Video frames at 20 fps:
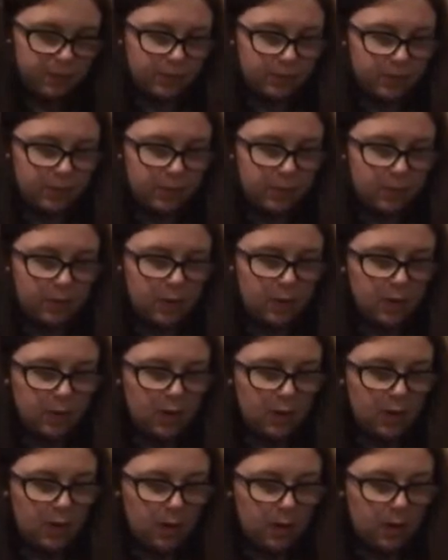
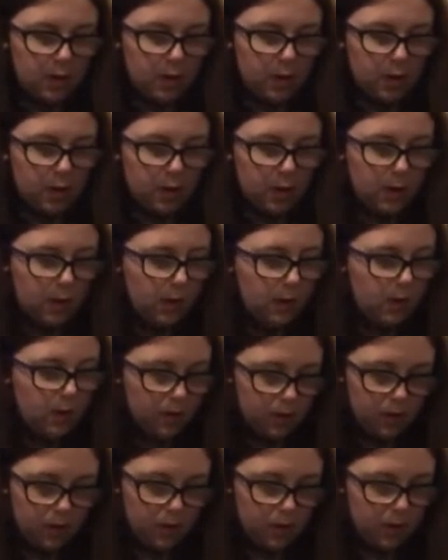
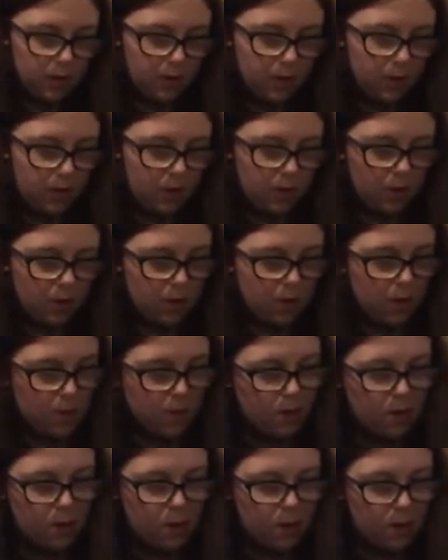
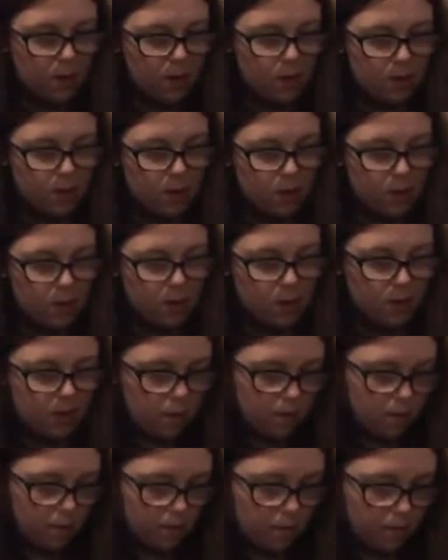
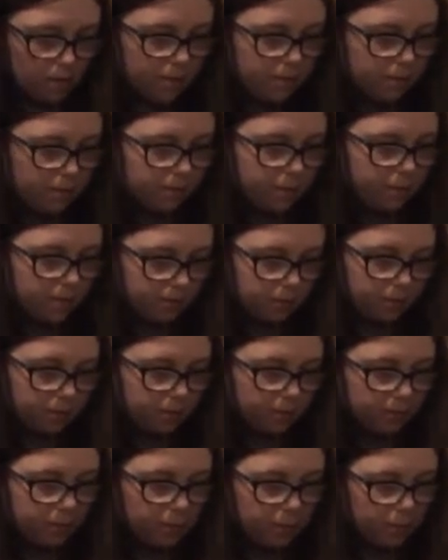
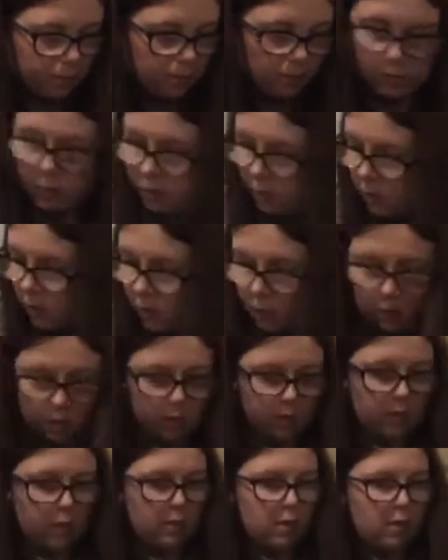
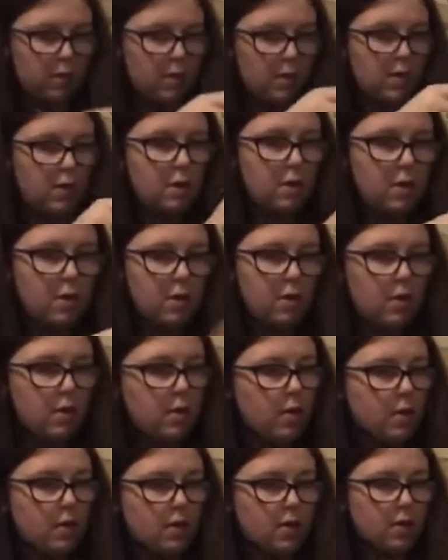
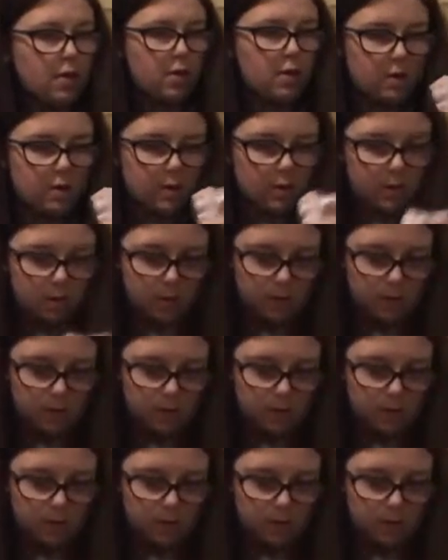(no one is talking)